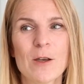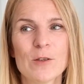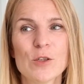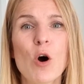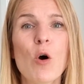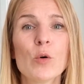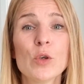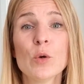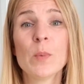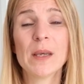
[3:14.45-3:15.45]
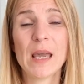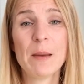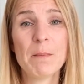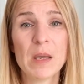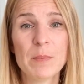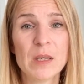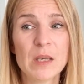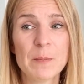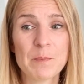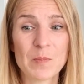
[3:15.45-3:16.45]
So you became
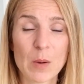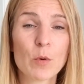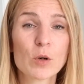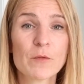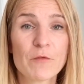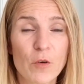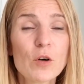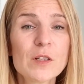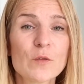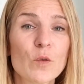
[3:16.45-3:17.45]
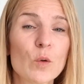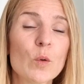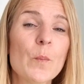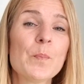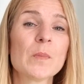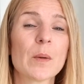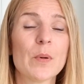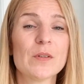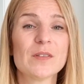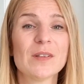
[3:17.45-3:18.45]
maybe a more forceful
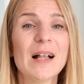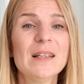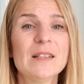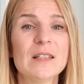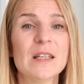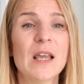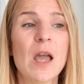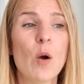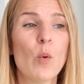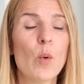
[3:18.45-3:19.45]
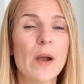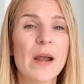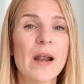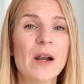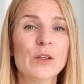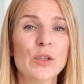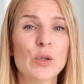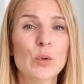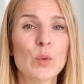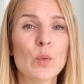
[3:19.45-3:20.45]
personality where
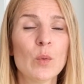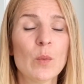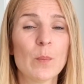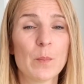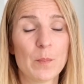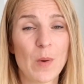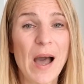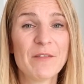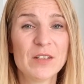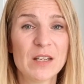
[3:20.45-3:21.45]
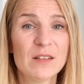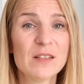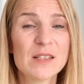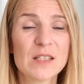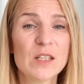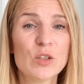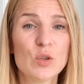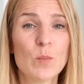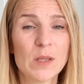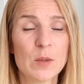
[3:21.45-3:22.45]
you have a tendency to
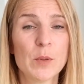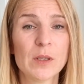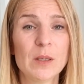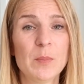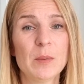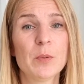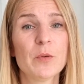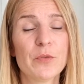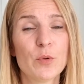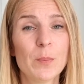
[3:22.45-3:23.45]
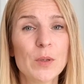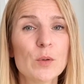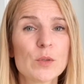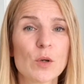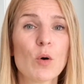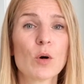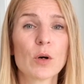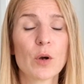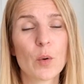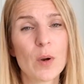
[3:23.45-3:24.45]
manipulate people through abuse or
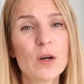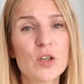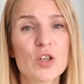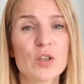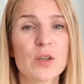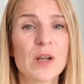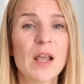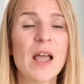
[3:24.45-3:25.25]
coercion.